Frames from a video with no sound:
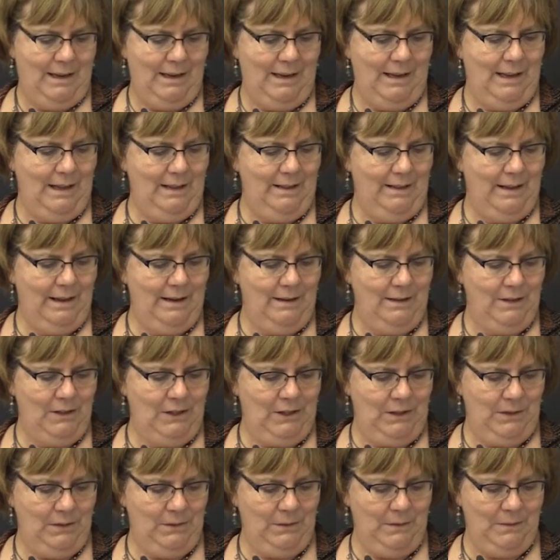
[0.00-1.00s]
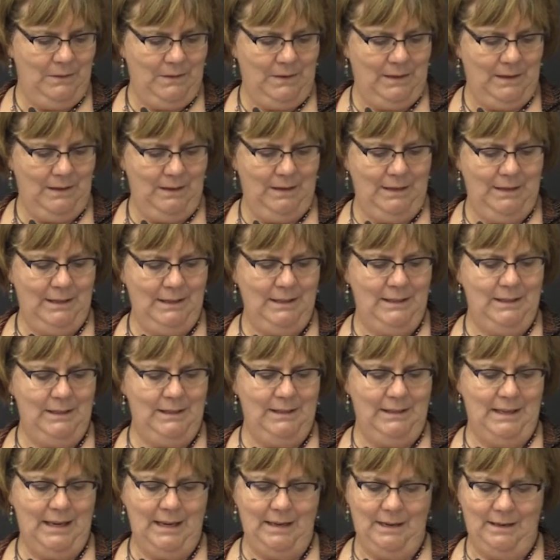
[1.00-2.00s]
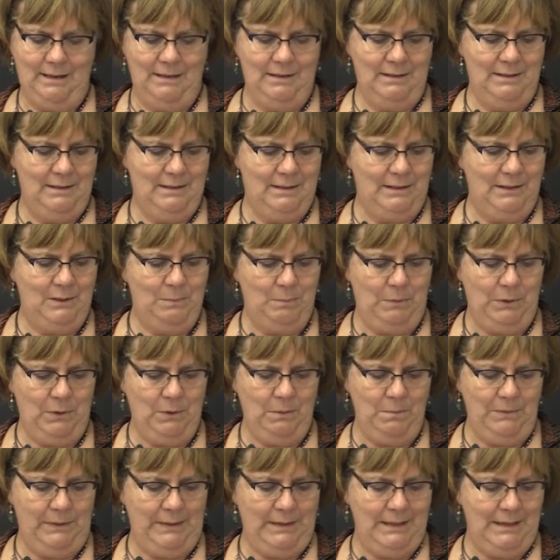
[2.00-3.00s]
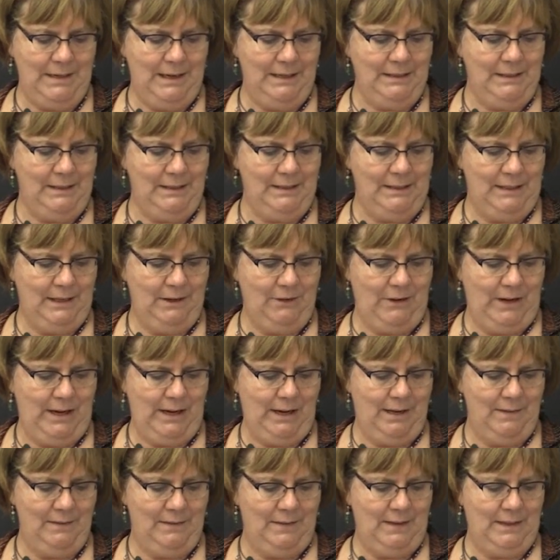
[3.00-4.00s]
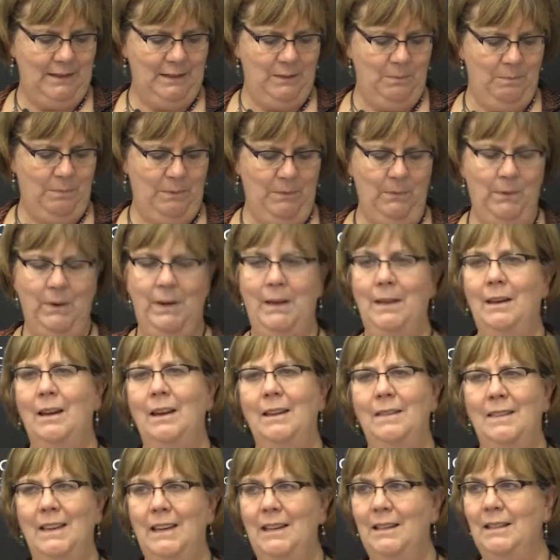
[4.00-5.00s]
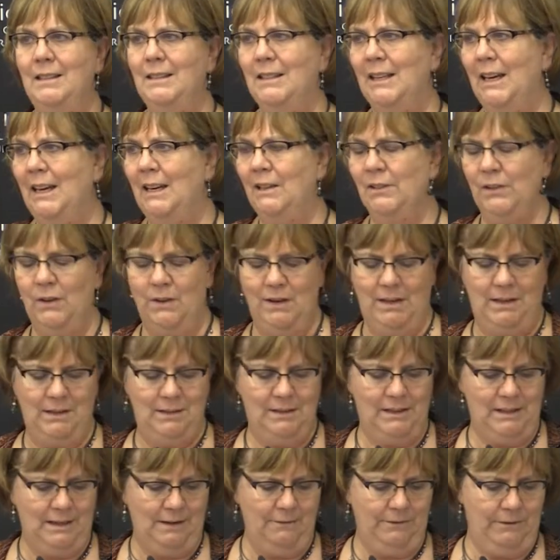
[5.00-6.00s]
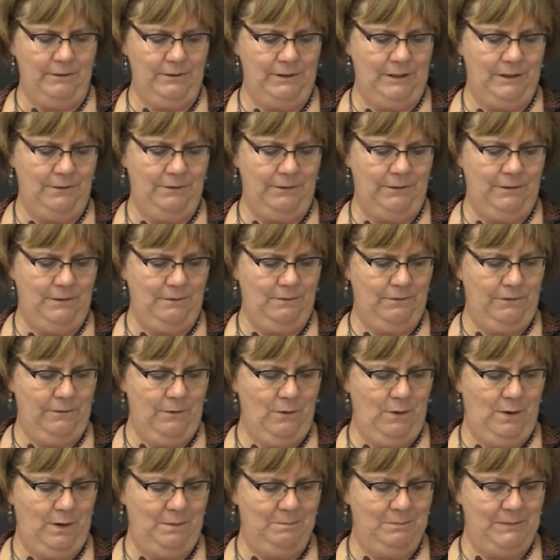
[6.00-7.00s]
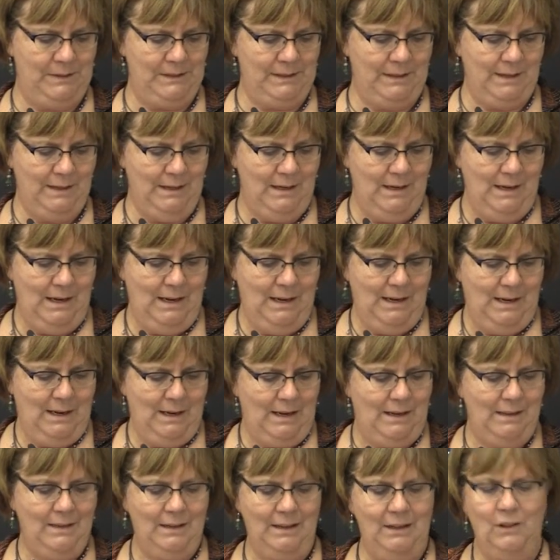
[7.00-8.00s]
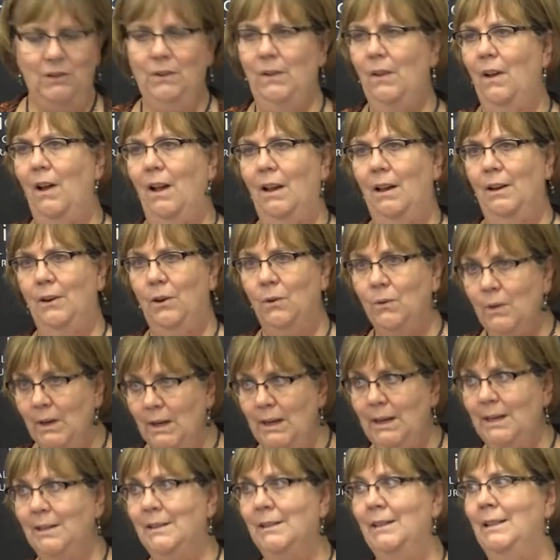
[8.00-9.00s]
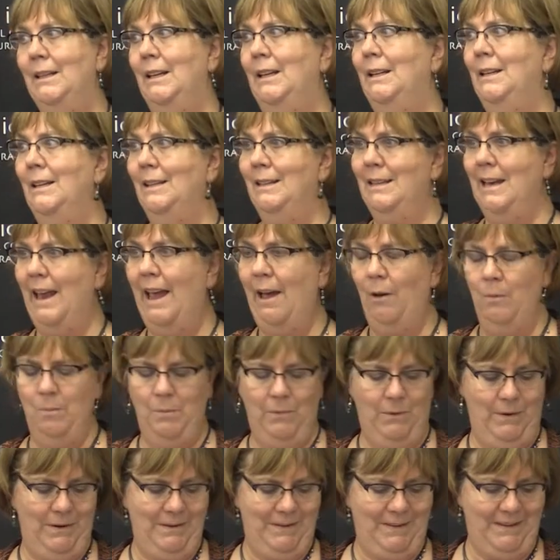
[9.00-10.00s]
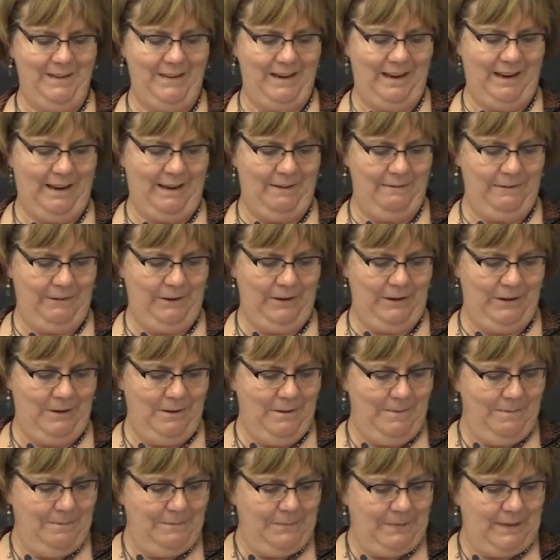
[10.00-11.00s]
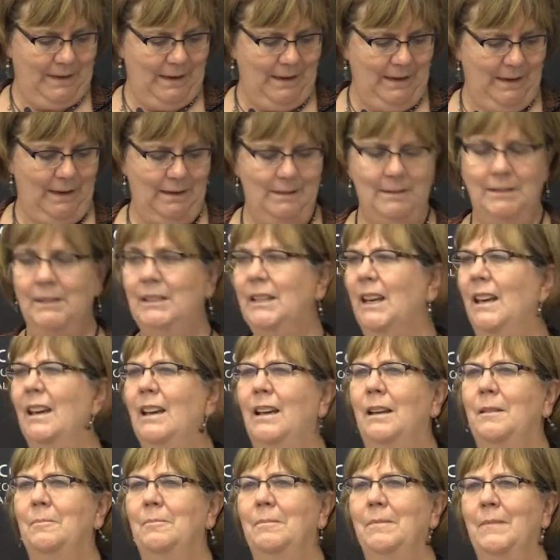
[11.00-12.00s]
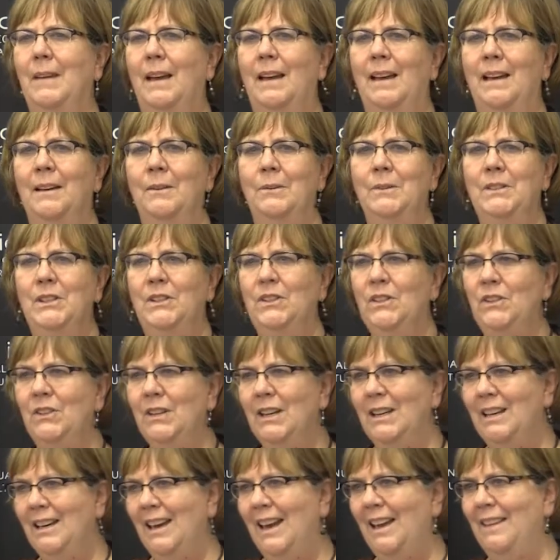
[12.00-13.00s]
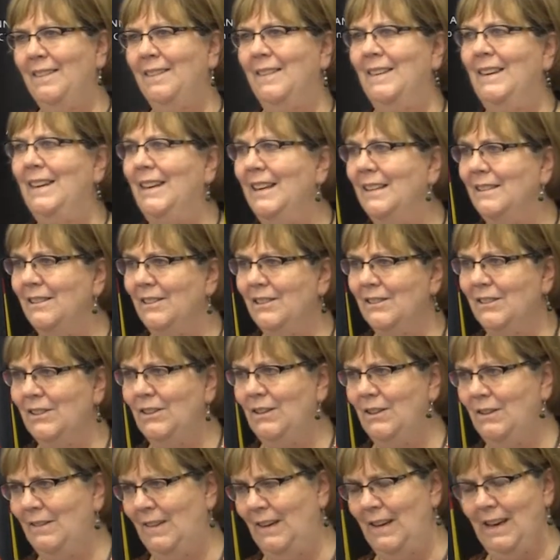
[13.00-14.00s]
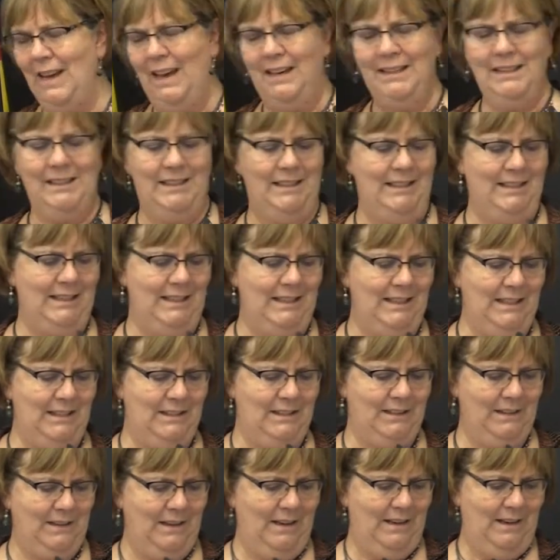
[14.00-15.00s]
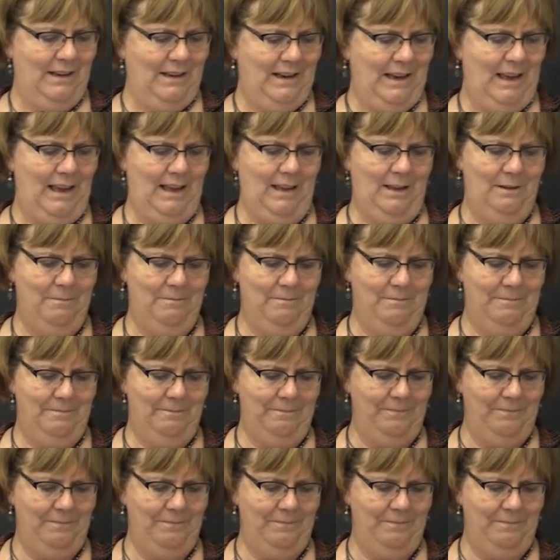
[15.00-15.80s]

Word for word: I'll argue that it is indisputably necessary at this point and that it takes on several different forms. I think you'll all agree it's needed now more than ever, and um, I was looking at the, the ICD's, um,